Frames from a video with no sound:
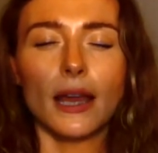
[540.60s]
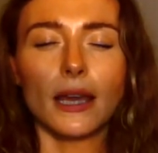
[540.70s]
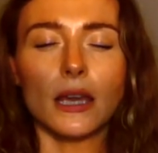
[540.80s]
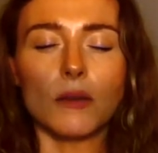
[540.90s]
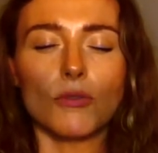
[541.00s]

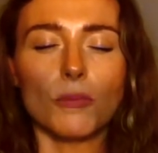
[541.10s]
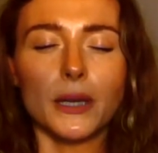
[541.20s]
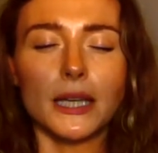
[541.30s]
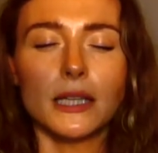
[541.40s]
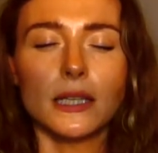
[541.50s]
Keep
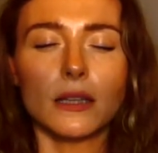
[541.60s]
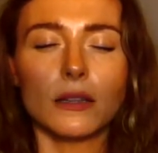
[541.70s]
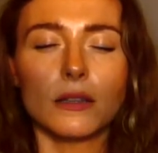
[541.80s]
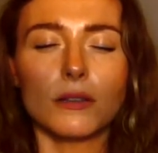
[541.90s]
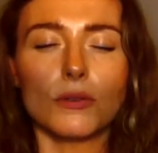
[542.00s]
repeating
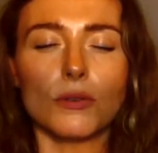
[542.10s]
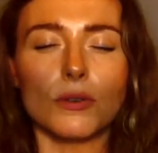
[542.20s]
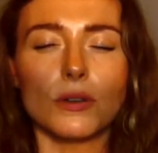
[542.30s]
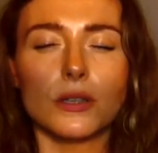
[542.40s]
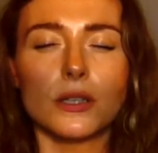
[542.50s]
the
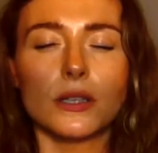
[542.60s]
thought